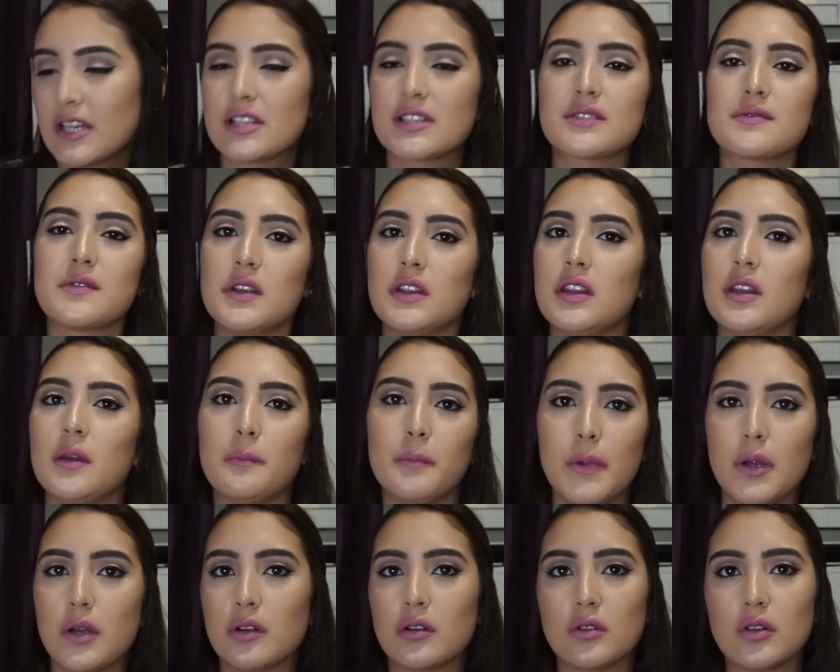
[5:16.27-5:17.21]
It's really a
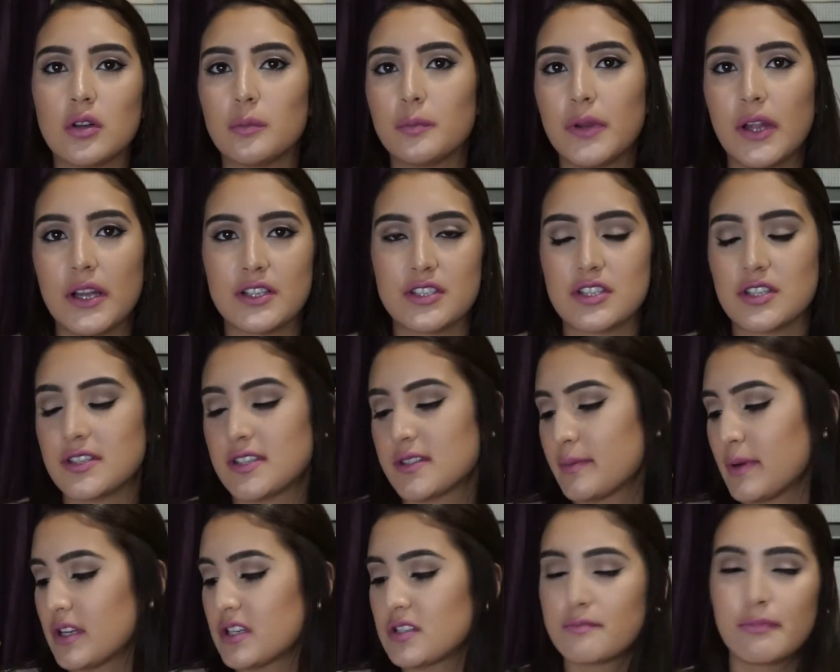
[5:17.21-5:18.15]
miracle complexion
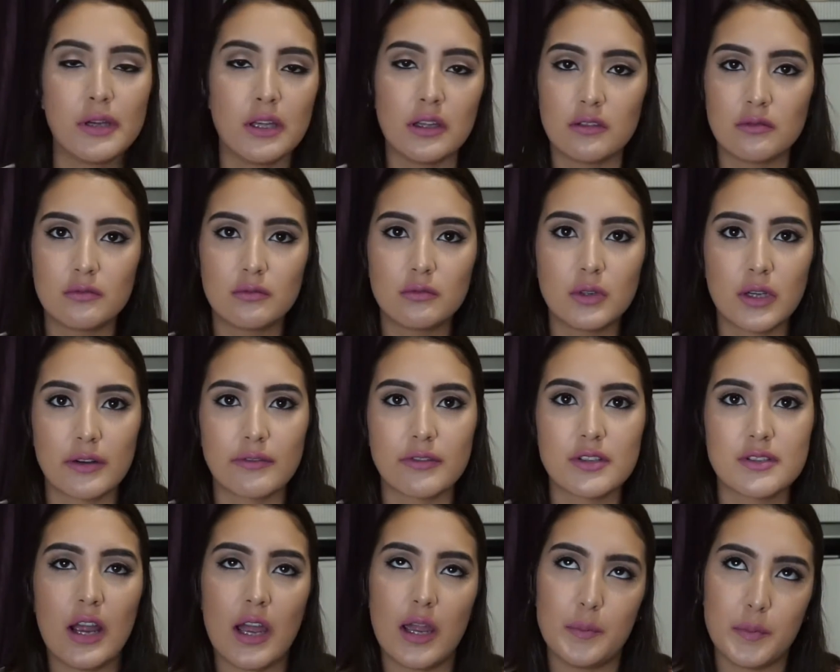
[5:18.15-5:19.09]
sponge, but
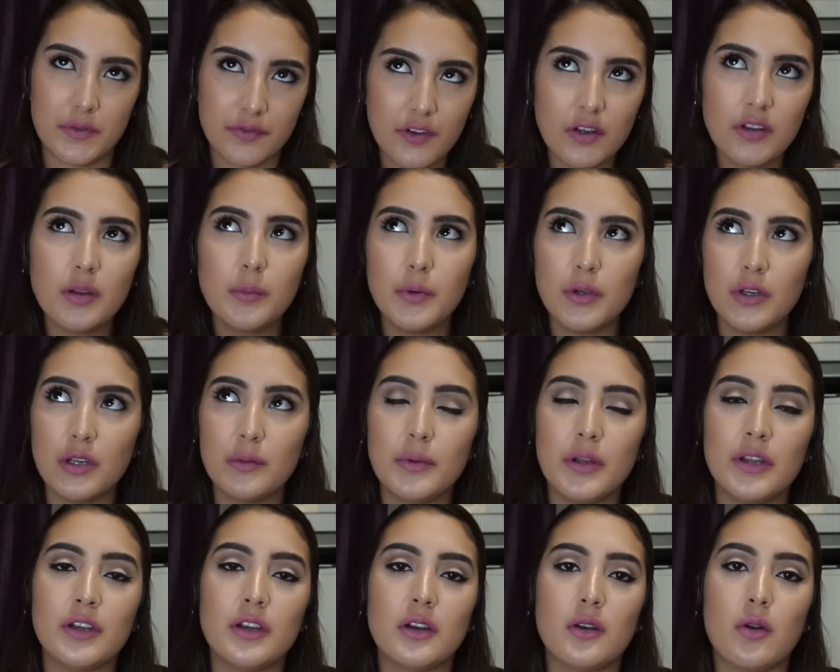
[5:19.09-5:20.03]
whatever. I prefer the beauty
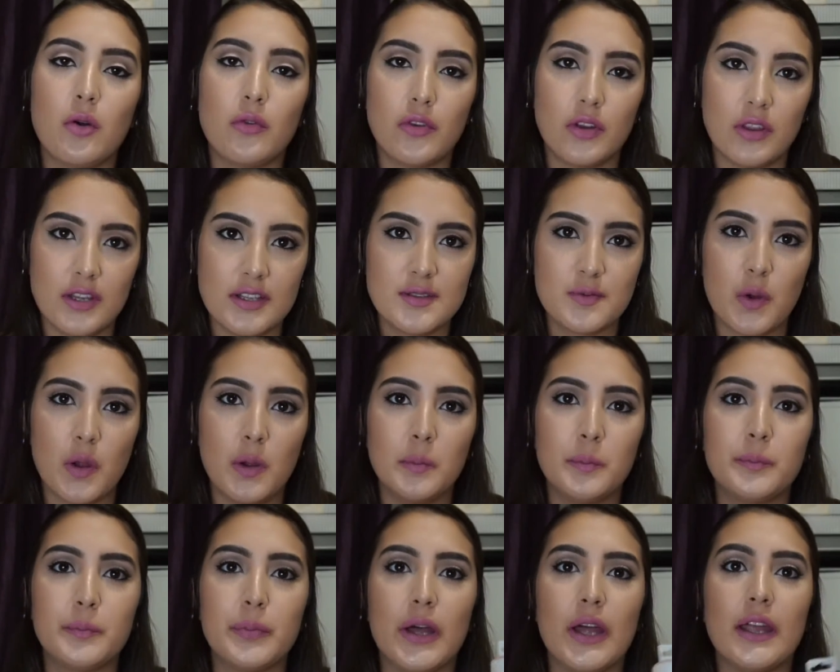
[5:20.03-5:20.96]
blender over this
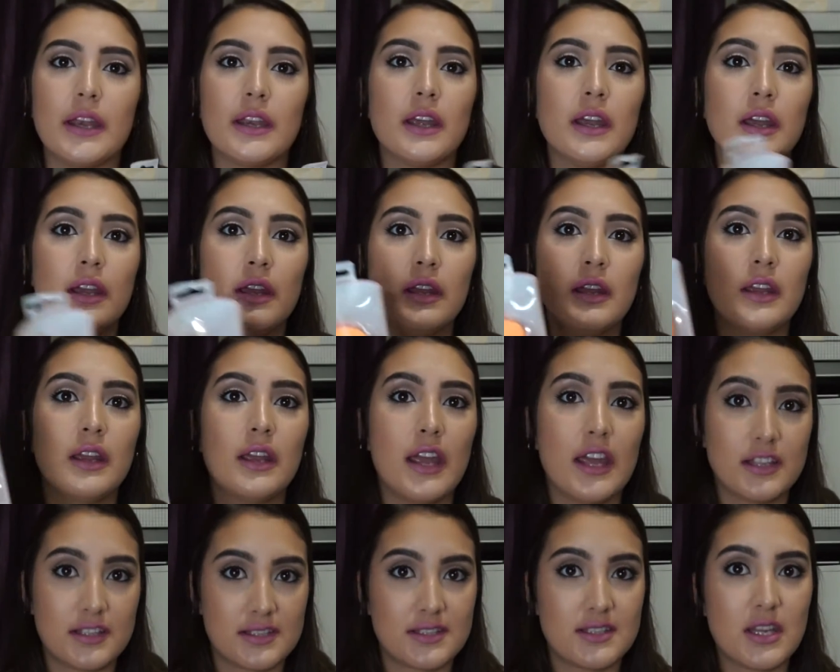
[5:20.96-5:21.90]
one, but
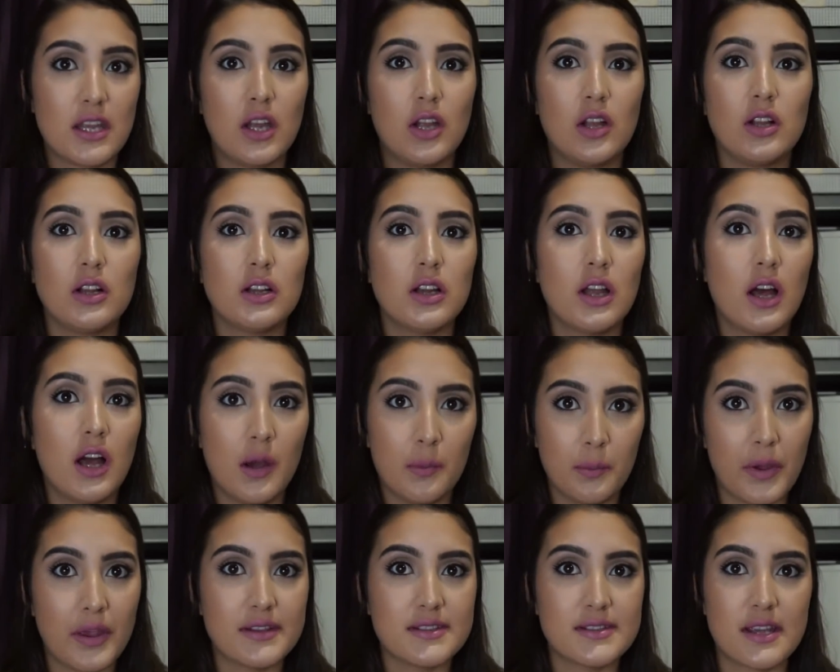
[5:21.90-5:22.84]
it's still
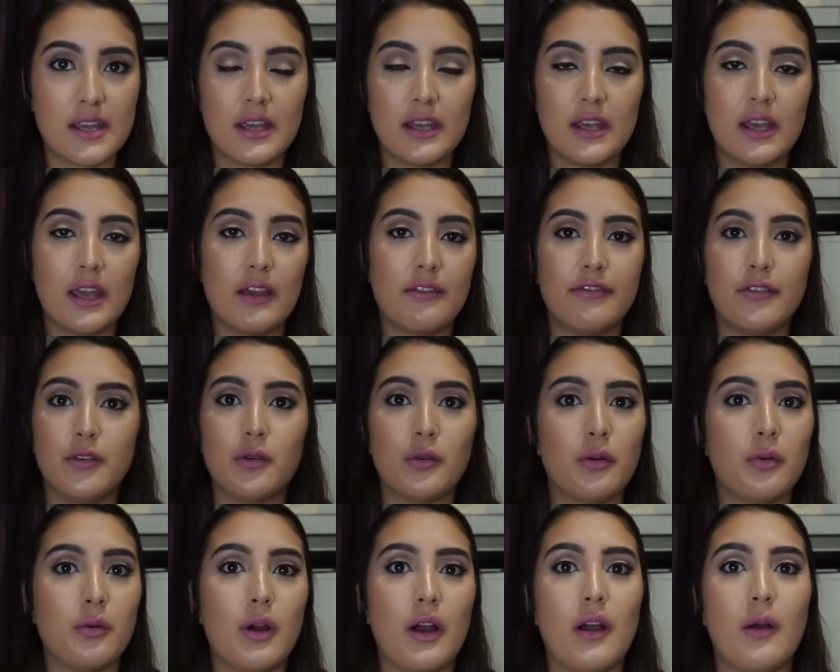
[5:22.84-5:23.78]
amazing if you
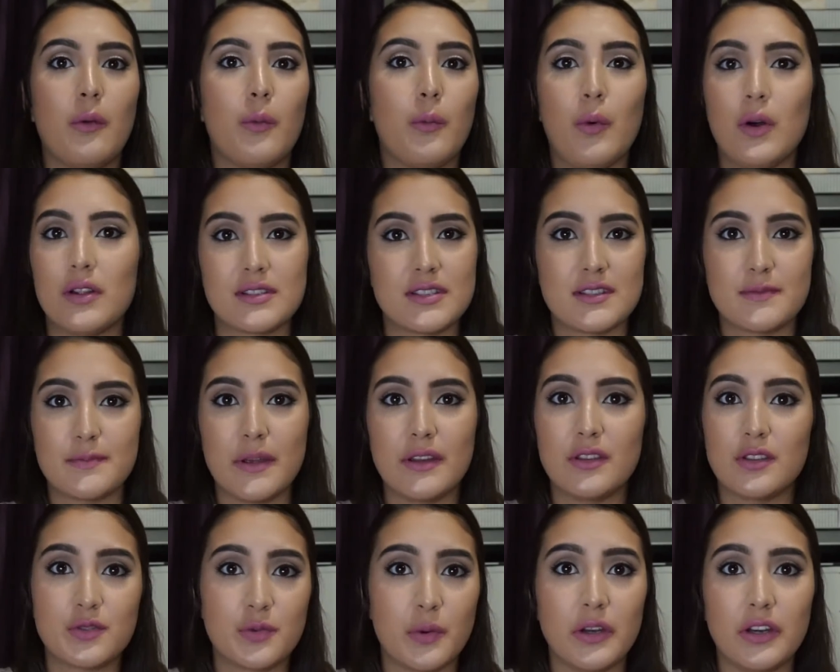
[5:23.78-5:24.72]
don't want to
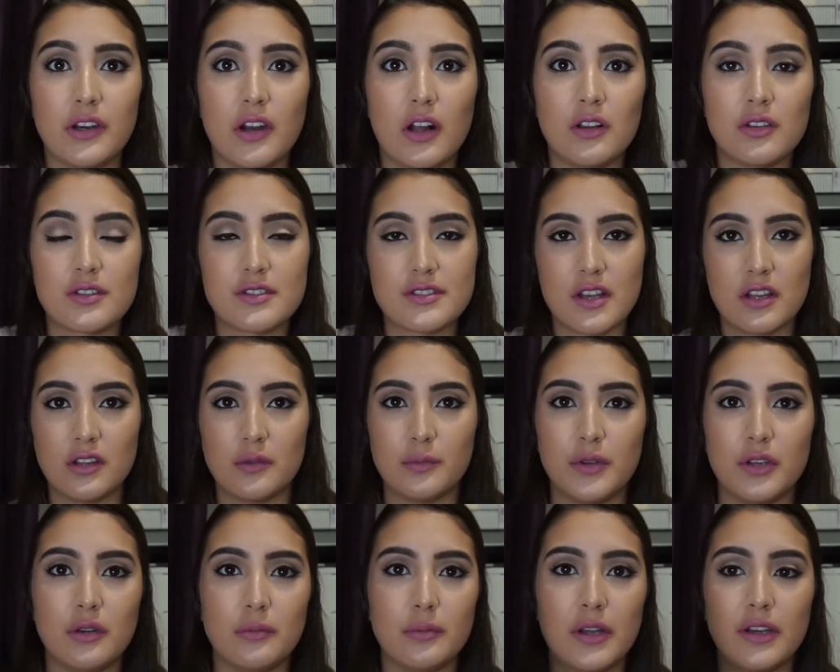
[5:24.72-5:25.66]
spend the twenty dollars on the
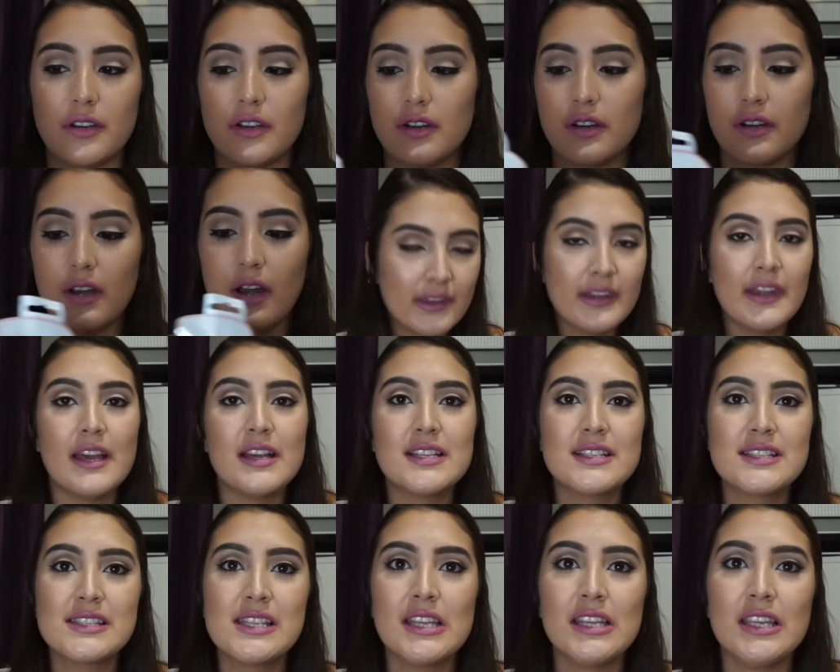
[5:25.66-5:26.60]
beauty blender. The
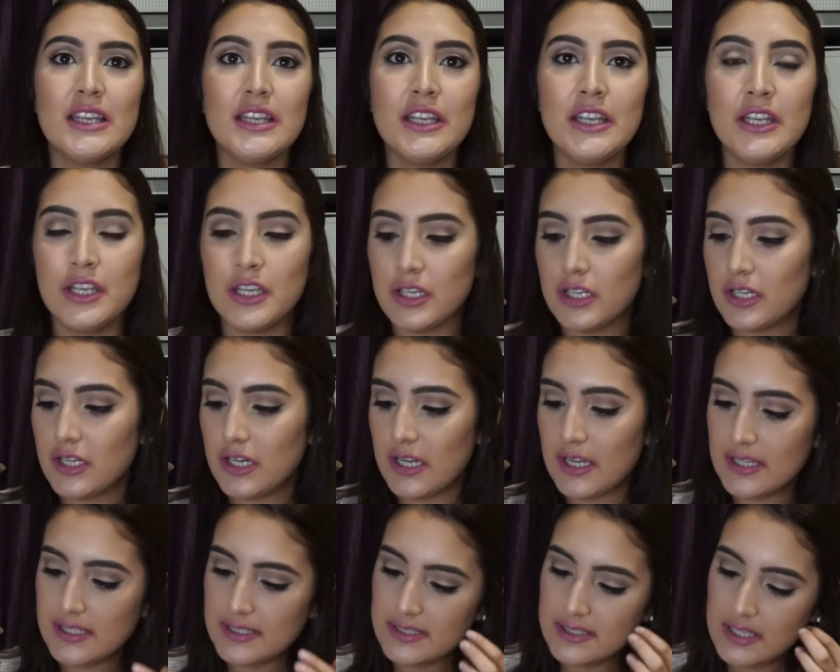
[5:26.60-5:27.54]
next thing in here
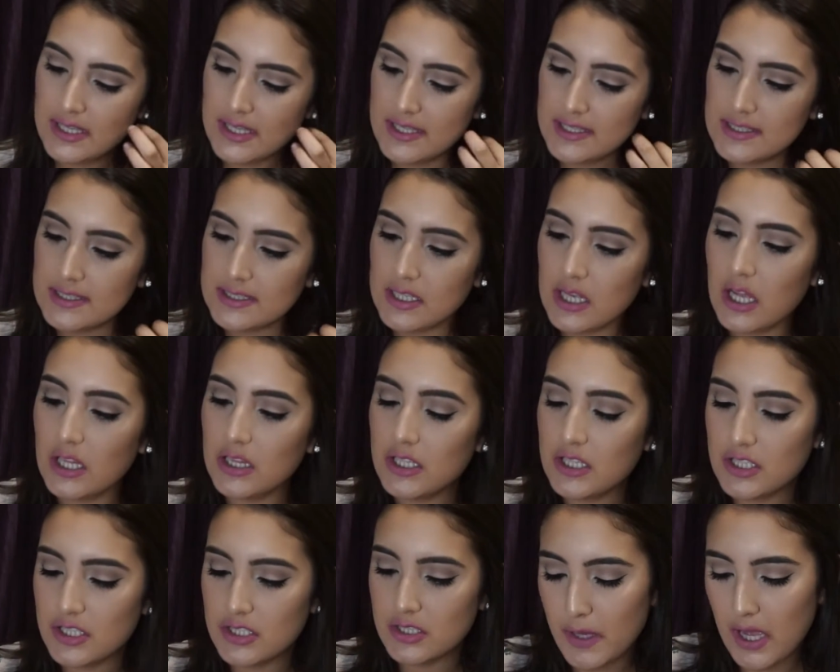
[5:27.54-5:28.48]
is this
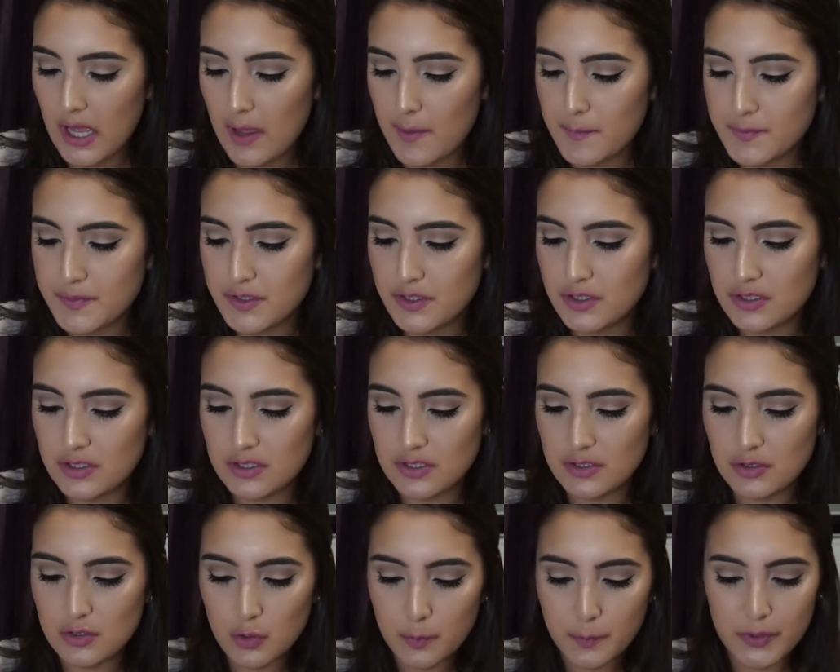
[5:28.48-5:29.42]
ColourPop
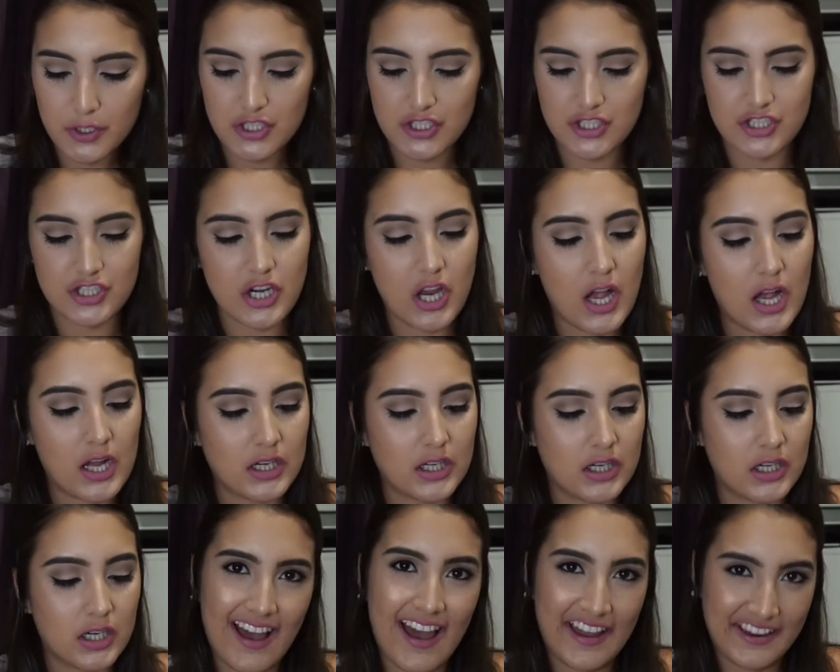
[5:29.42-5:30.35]
Super
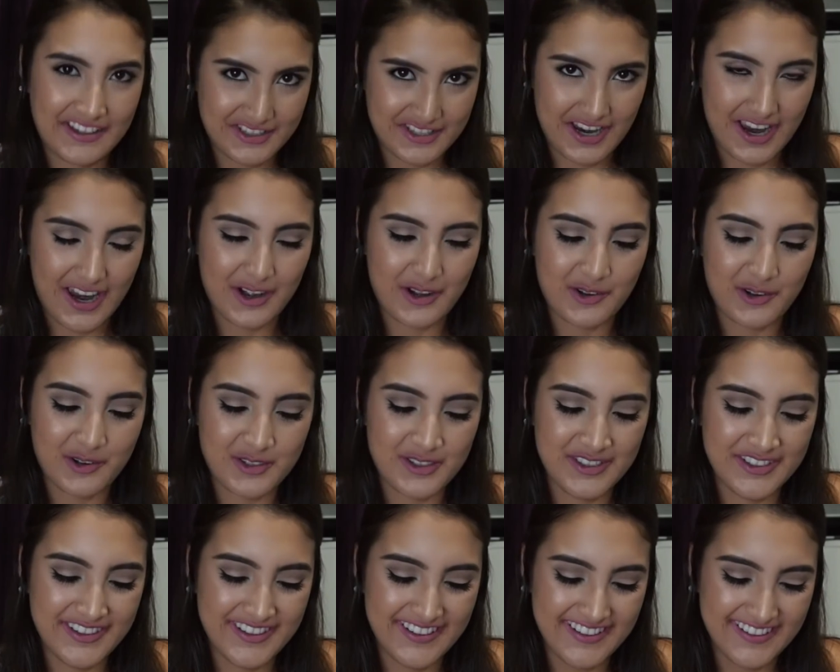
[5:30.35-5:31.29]
Shock
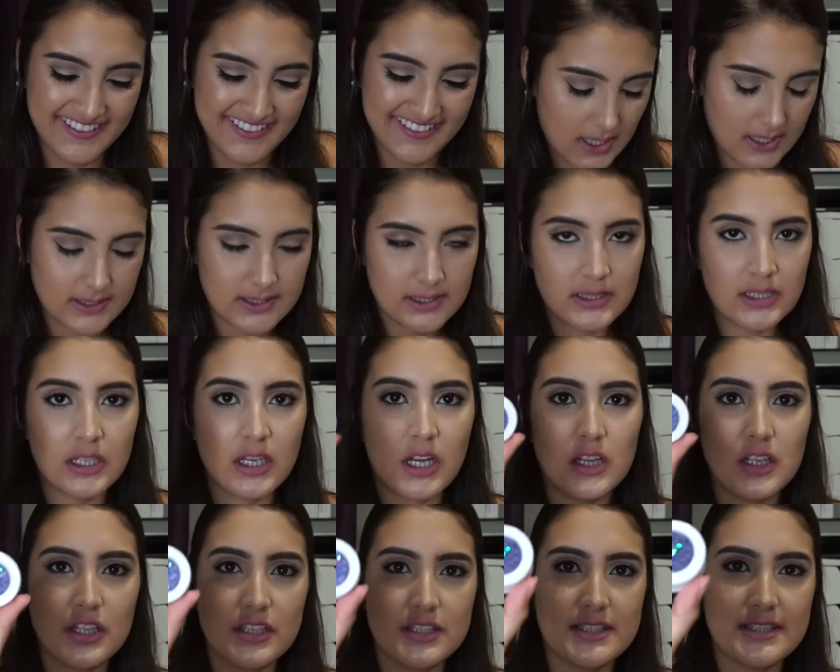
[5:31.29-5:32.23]
eyeshadow. It's in the
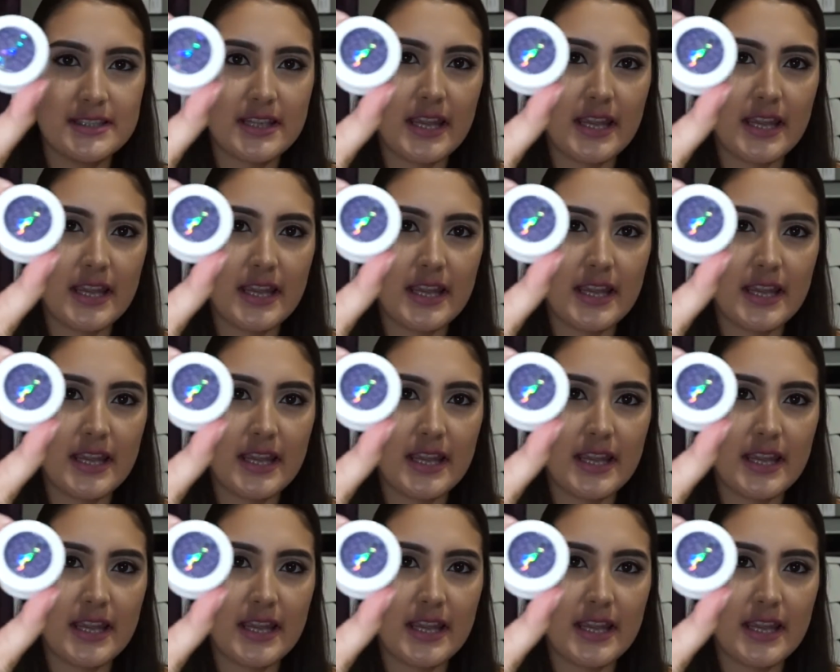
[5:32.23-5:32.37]
color